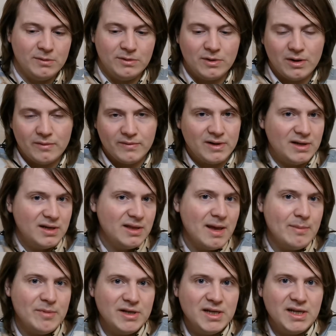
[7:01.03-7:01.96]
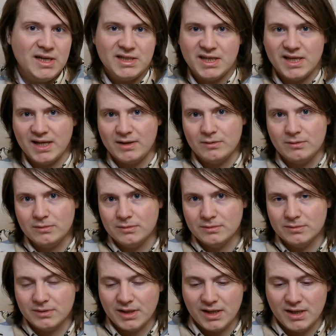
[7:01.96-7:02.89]
diving into them in
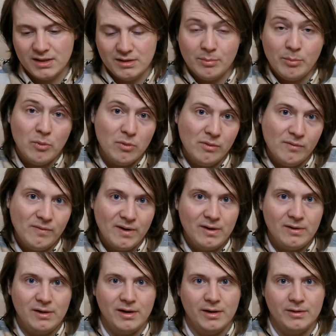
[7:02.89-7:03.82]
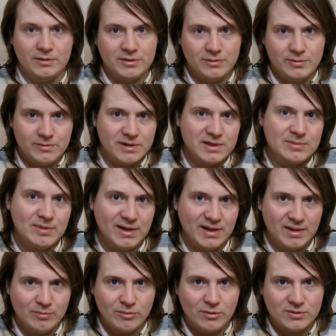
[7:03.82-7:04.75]
detail in the portfolio, so you're
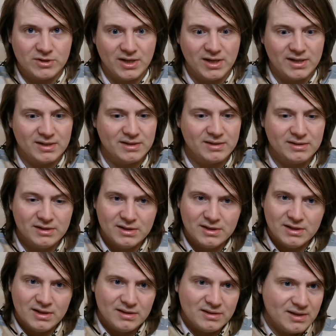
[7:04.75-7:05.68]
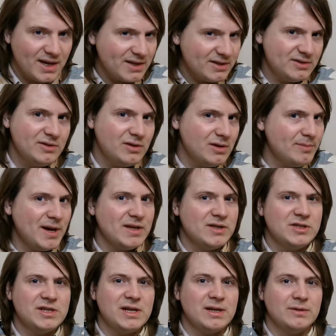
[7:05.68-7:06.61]
explaining the project, that's not a
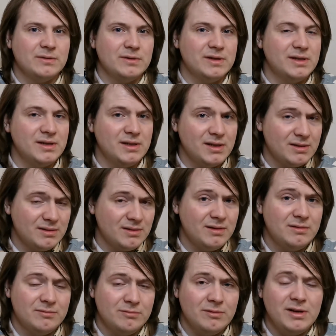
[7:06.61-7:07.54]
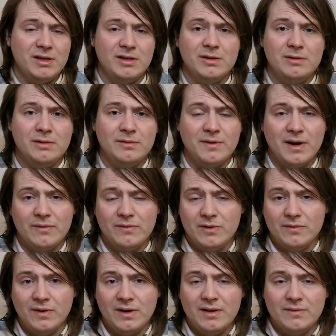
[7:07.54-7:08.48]
bad shout, and it could really do you a fair
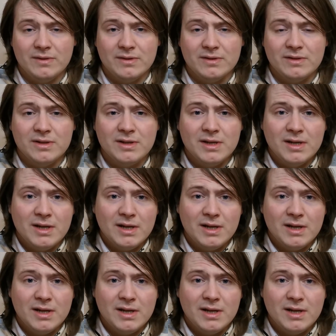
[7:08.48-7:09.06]
few favours.